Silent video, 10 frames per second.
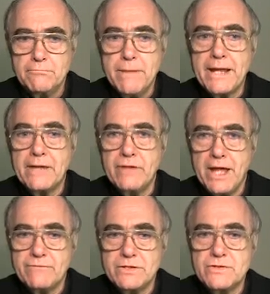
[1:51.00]
making the
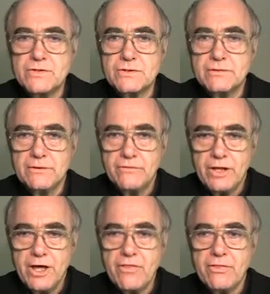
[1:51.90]
heavens,
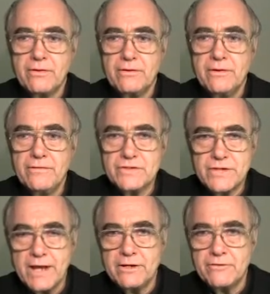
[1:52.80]
the earth, the
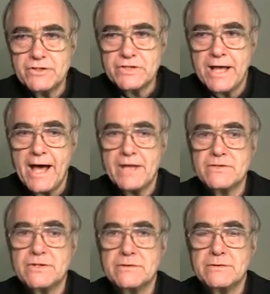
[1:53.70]
sun and the
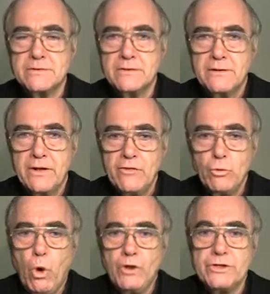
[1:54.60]
stars,
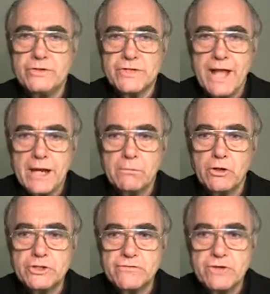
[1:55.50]
the waters, the
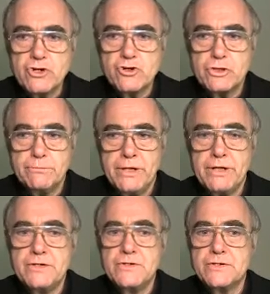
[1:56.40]
animals, the fish, the
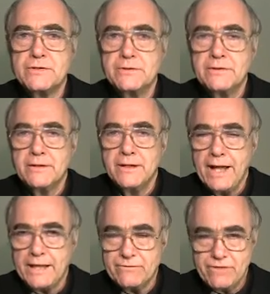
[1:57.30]
birds,
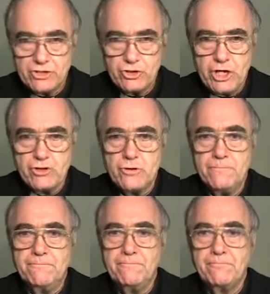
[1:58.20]
and the vegetation.
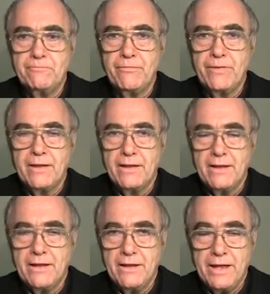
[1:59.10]

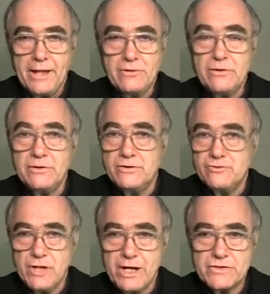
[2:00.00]
And
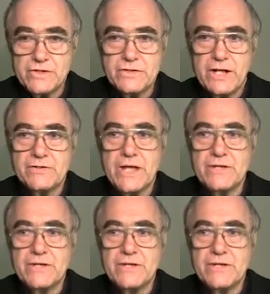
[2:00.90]
Genesis tells